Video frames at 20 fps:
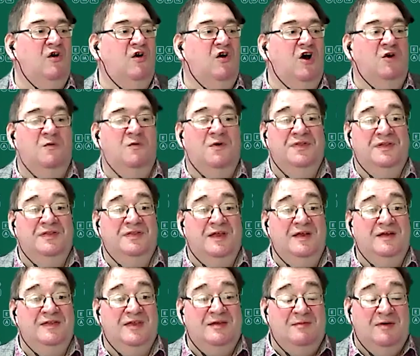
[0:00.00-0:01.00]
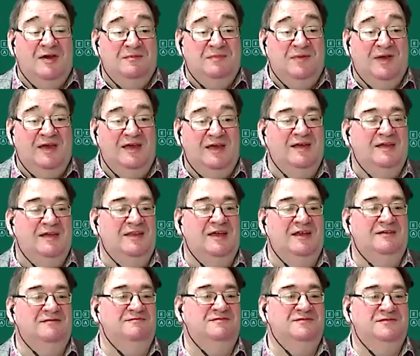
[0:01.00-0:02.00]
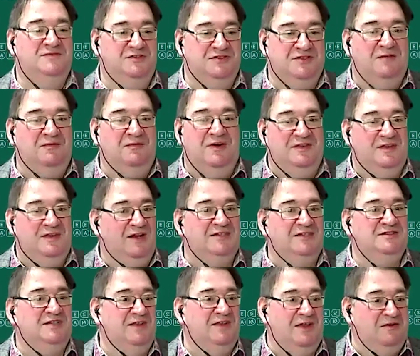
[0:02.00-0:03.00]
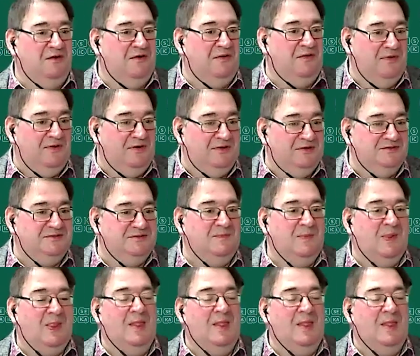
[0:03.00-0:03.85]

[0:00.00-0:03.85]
or what they think they might be, and then discovering that actually they're not those.